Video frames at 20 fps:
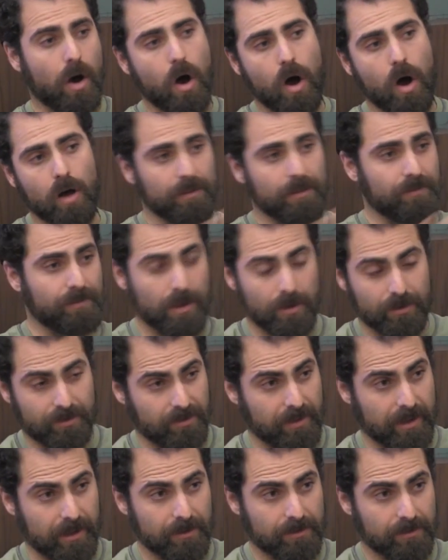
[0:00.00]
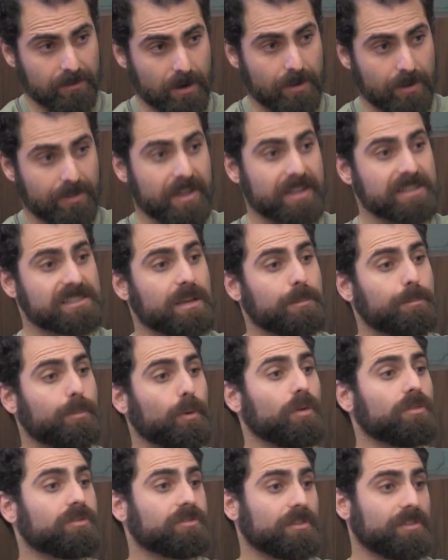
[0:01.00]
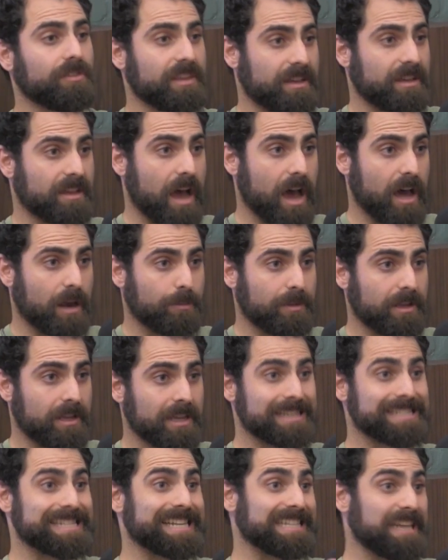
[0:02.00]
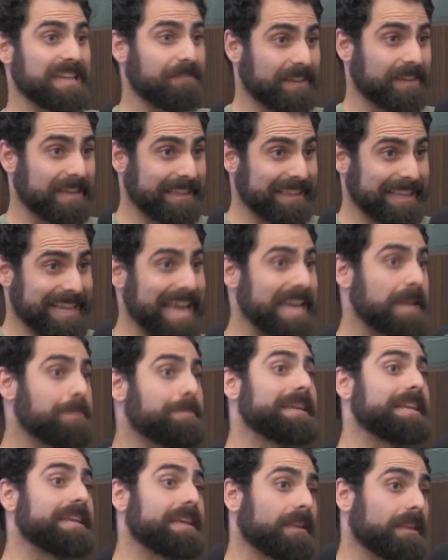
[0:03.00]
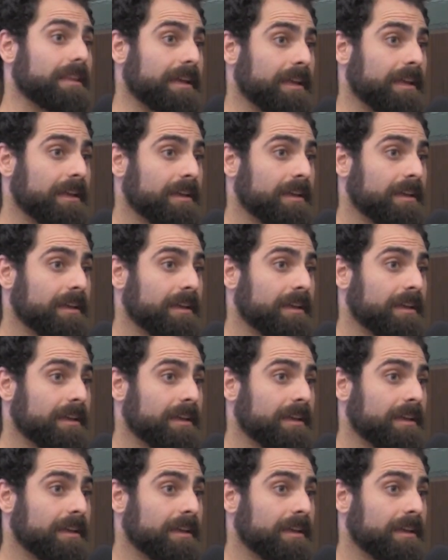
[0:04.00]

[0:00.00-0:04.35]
All of those things are things that bolster the economy significantly and immediately.